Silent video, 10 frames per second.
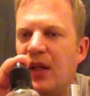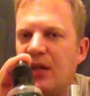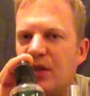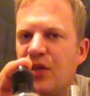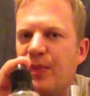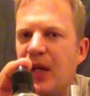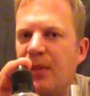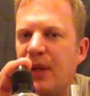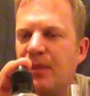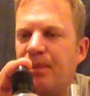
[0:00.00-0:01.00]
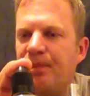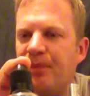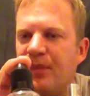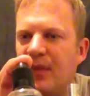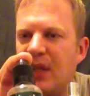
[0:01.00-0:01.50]
is a spearmint.
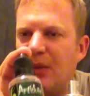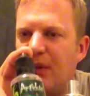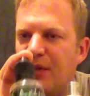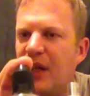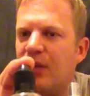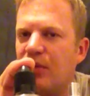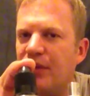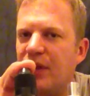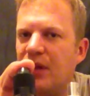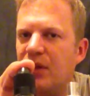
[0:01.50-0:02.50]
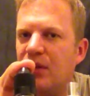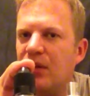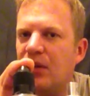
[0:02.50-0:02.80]
Now in the Venom review,